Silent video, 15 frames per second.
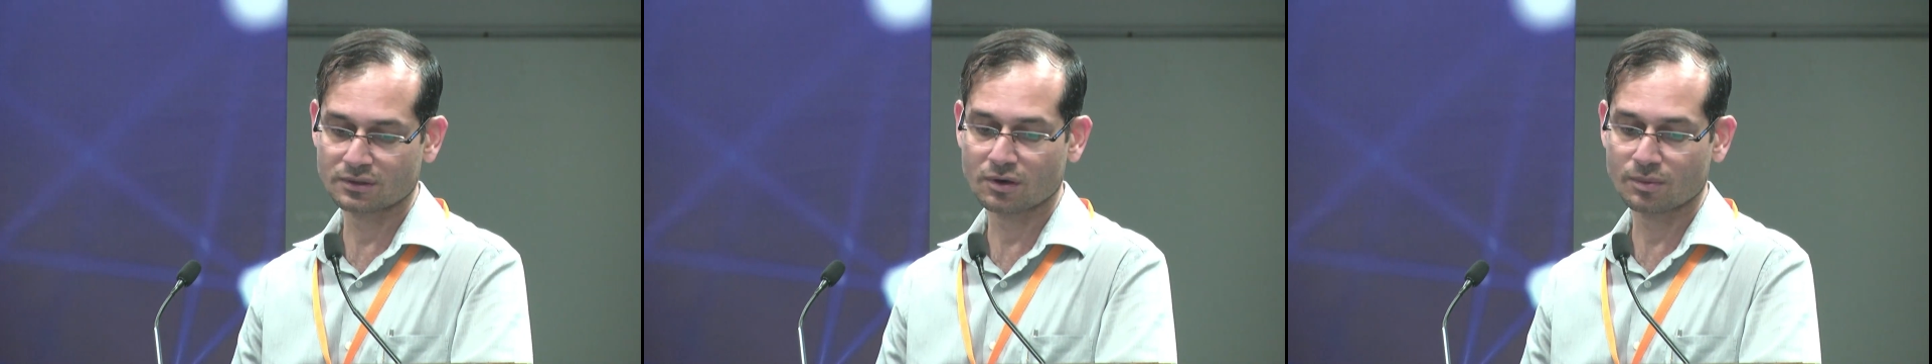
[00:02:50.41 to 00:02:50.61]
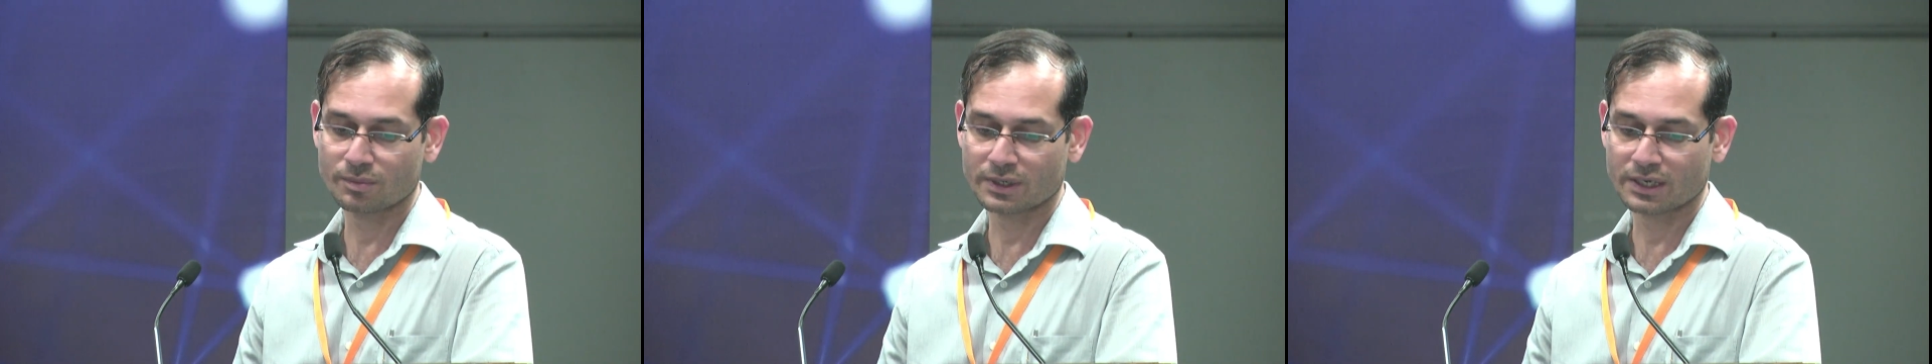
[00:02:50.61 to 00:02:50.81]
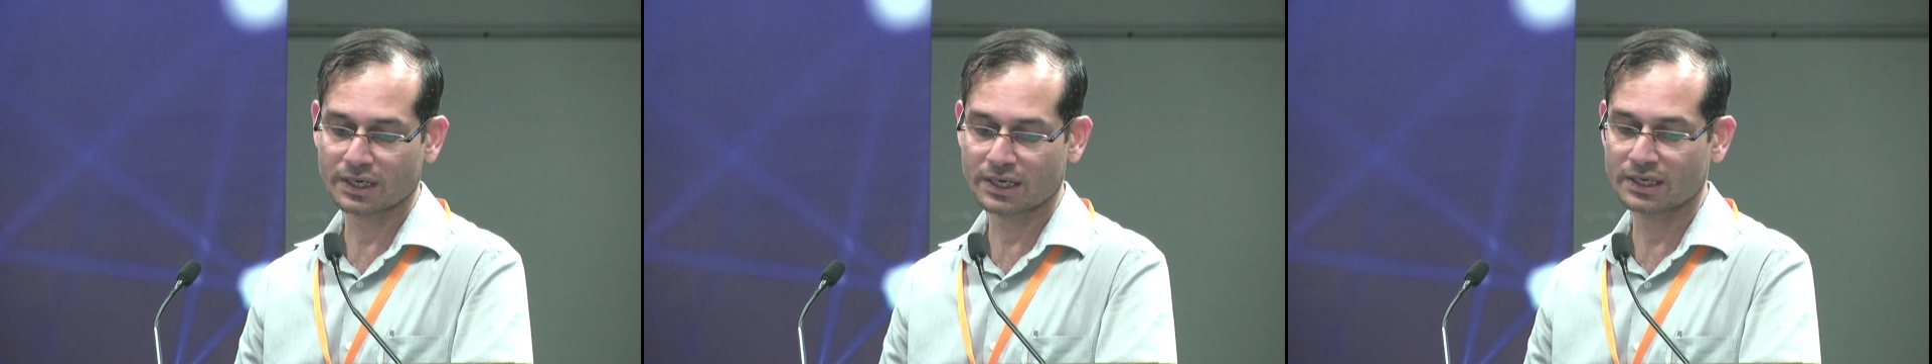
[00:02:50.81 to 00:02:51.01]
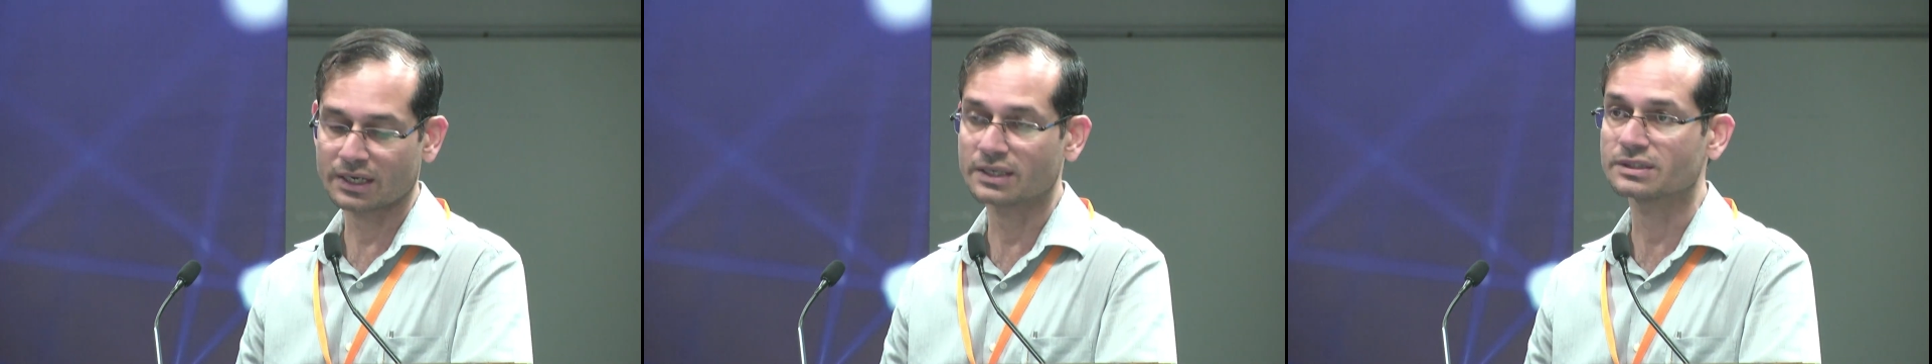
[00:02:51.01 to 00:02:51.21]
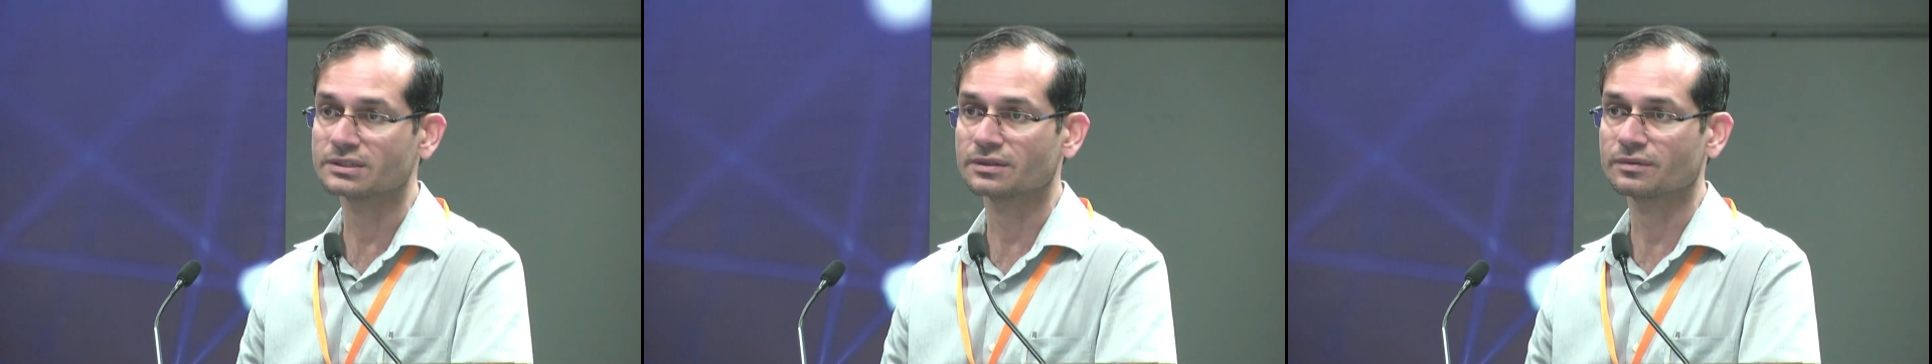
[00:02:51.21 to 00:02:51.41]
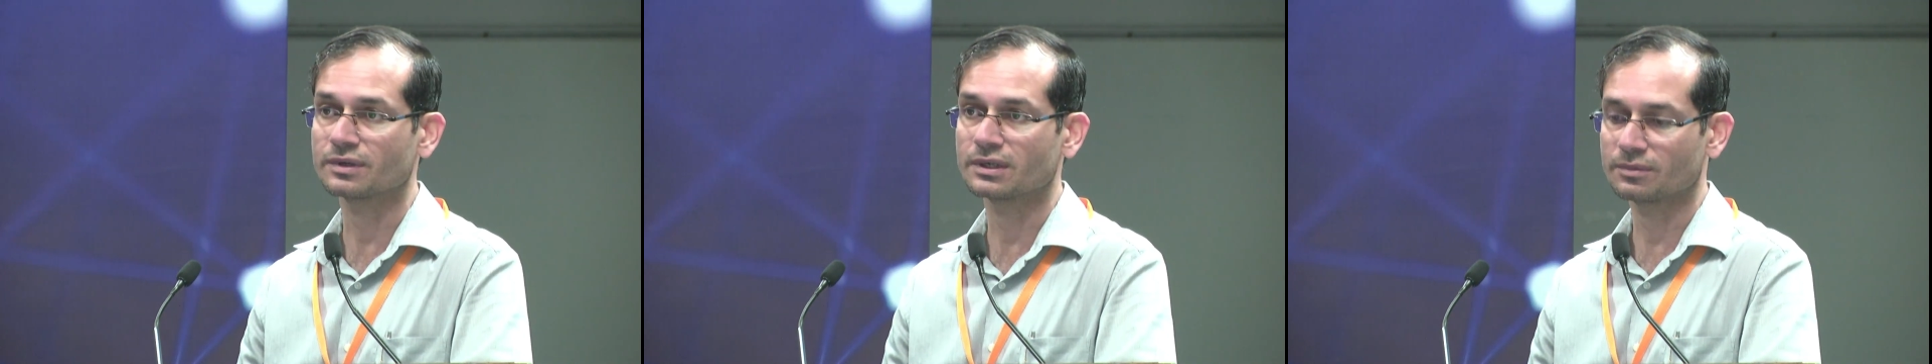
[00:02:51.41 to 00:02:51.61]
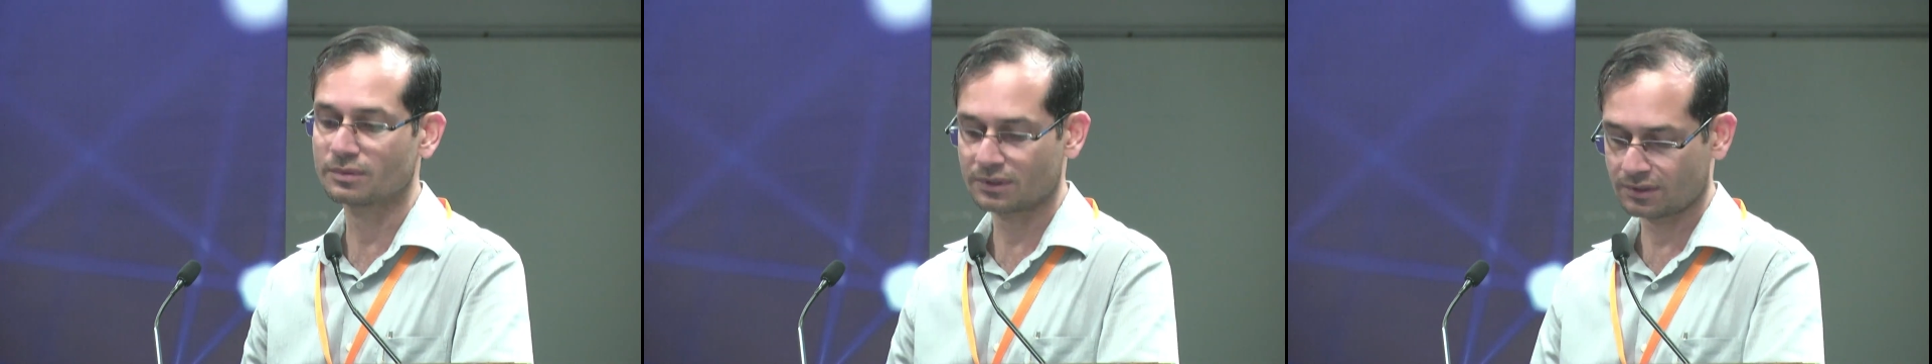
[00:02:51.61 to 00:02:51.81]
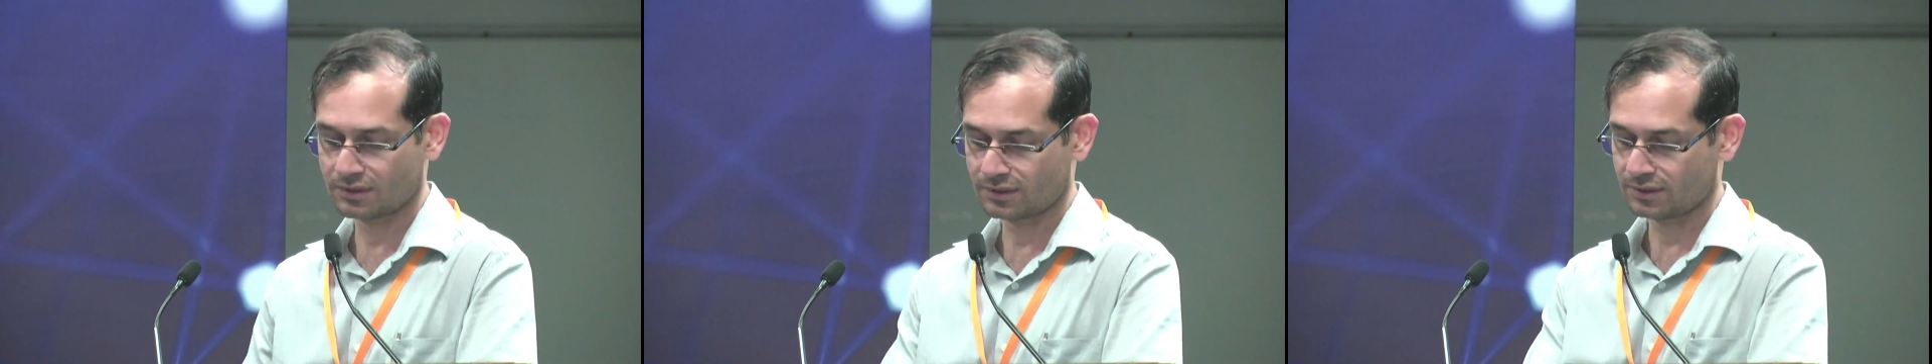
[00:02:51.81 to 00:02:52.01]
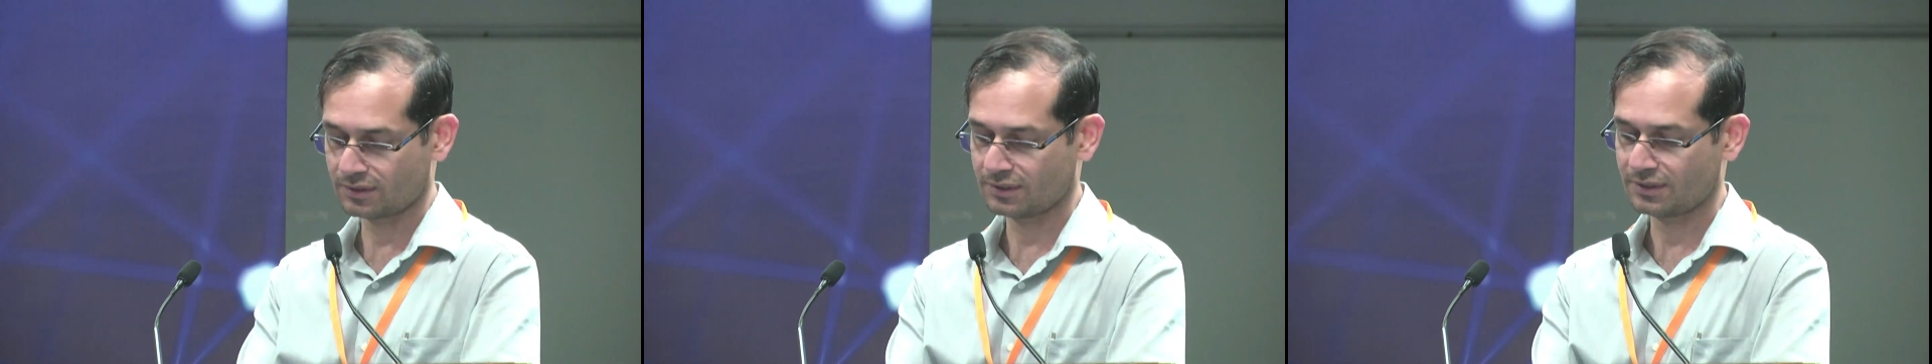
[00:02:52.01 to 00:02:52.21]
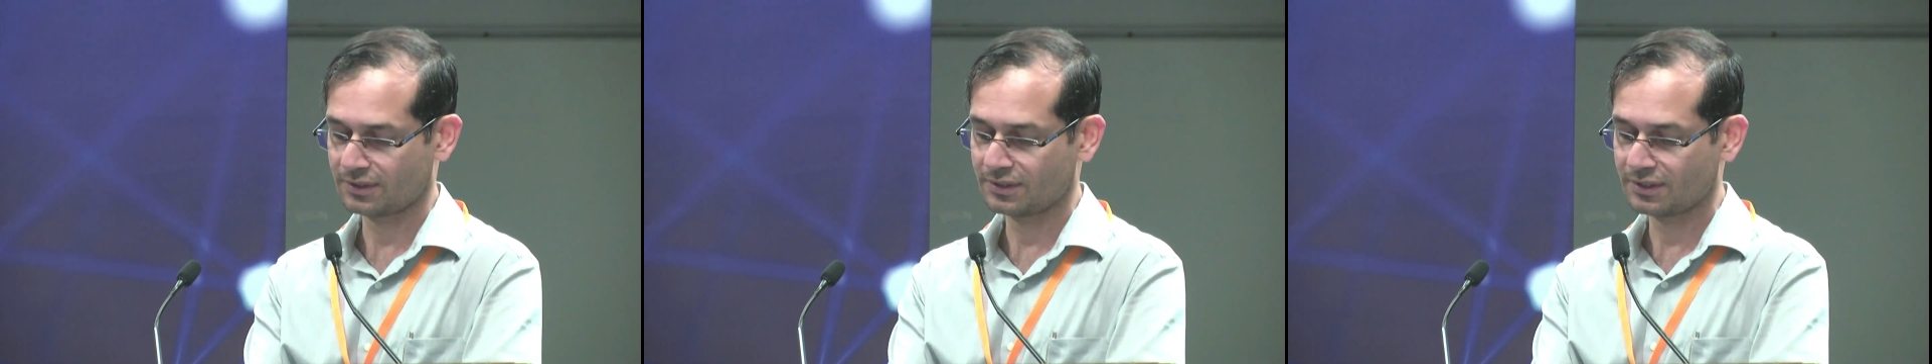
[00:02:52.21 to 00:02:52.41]
common guidelines available.
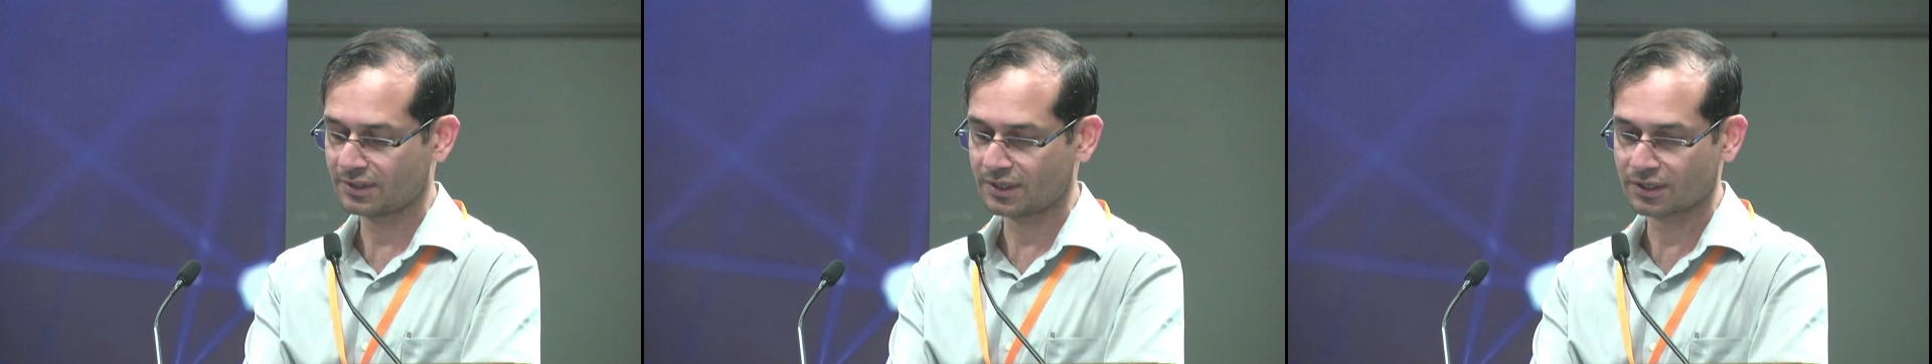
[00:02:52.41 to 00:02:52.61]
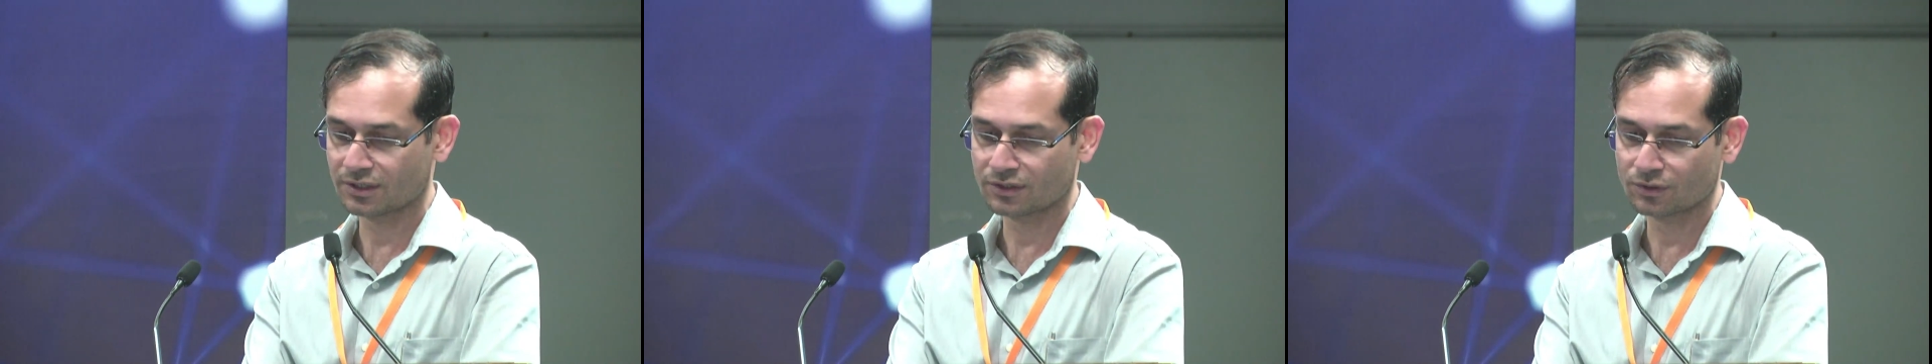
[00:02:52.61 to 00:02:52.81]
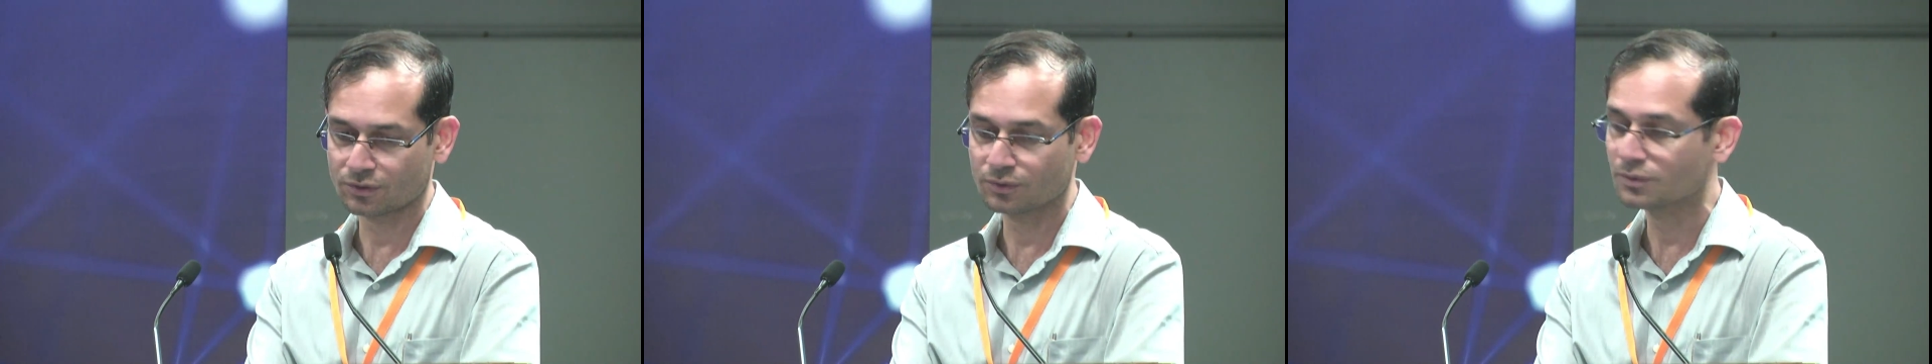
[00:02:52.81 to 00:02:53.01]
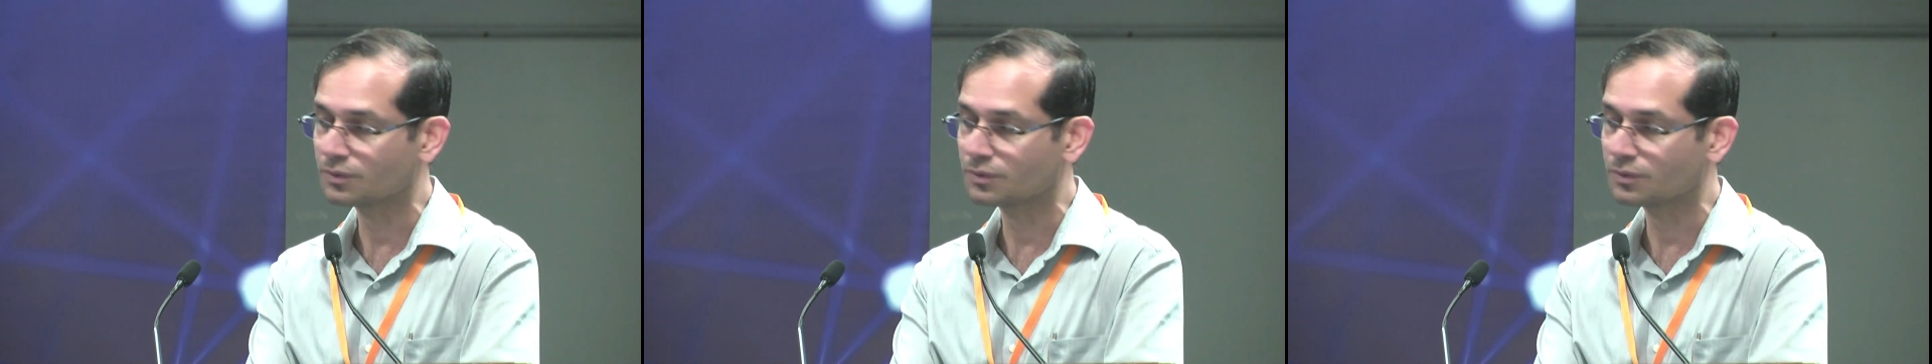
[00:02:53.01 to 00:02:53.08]
Thank you.